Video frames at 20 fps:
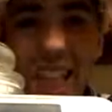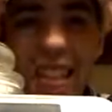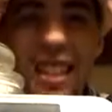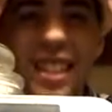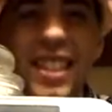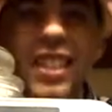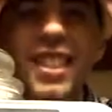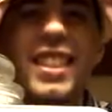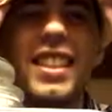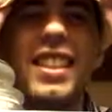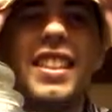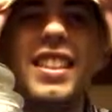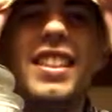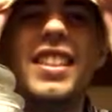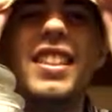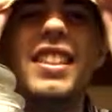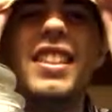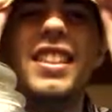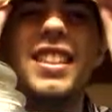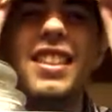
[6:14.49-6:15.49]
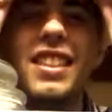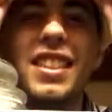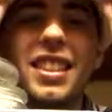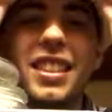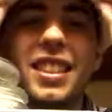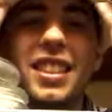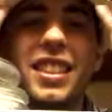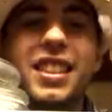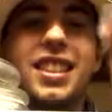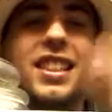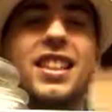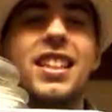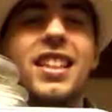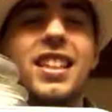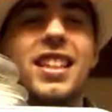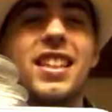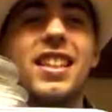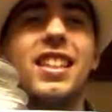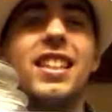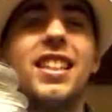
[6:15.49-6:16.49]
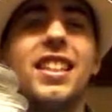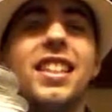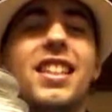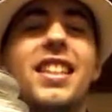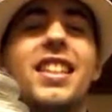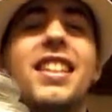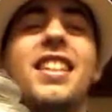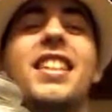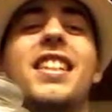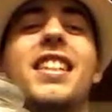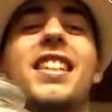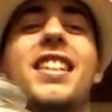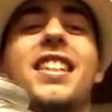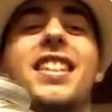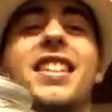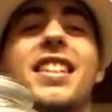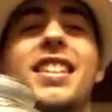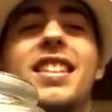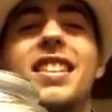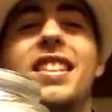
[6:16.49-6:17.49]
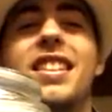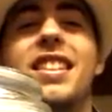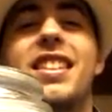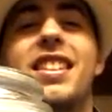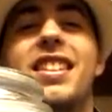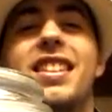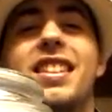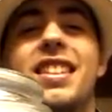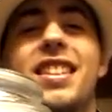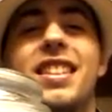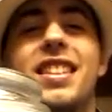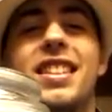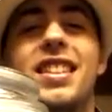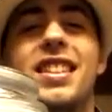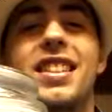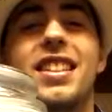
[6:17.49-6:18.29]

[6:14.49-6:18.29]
Nobody speaks.